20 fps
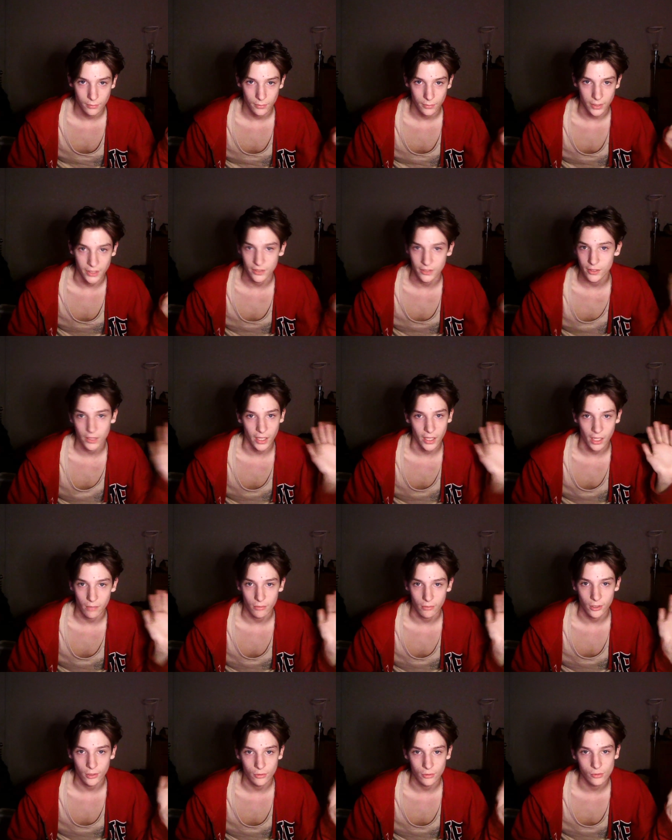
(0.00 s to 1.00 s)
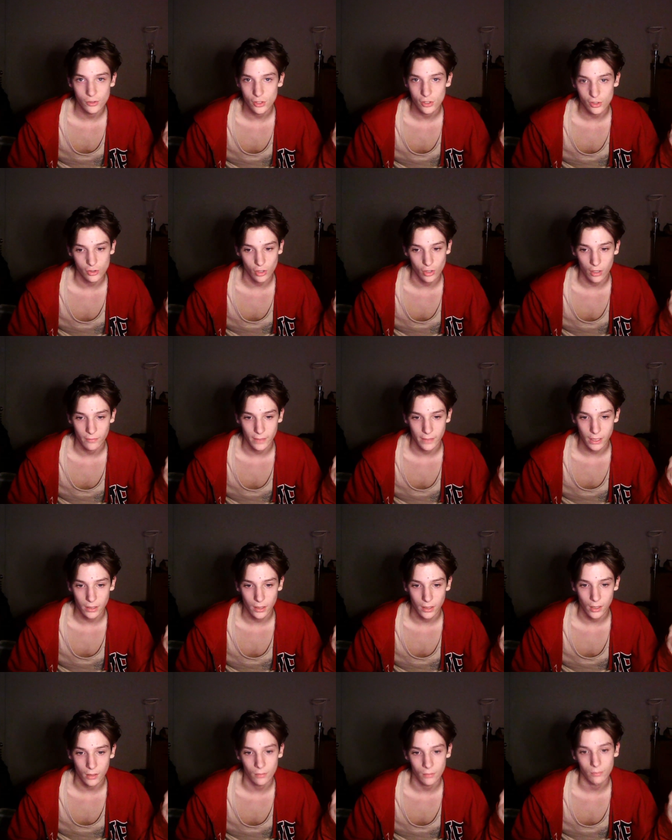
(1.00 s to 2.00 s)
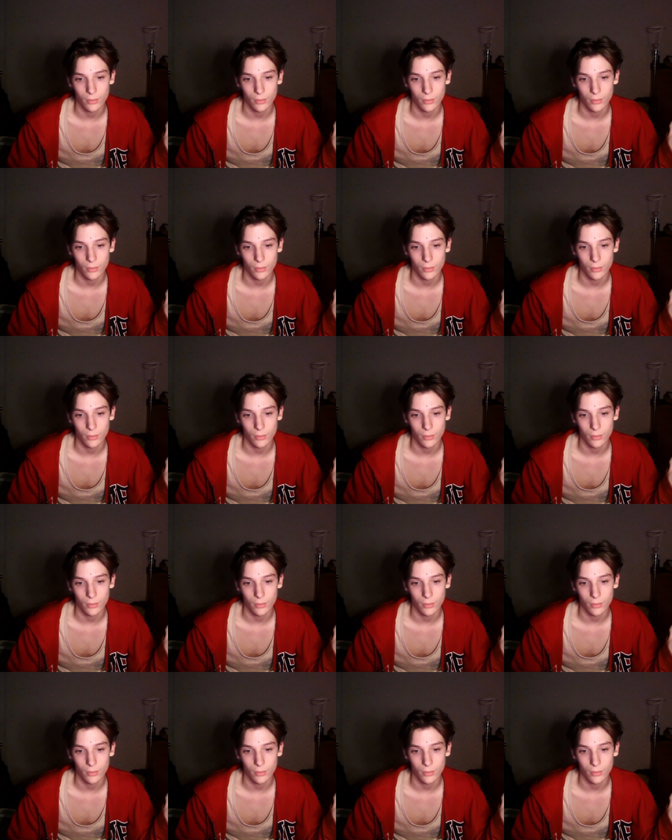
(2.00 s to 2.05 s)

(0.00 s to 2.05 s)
Can it be used to solve anything?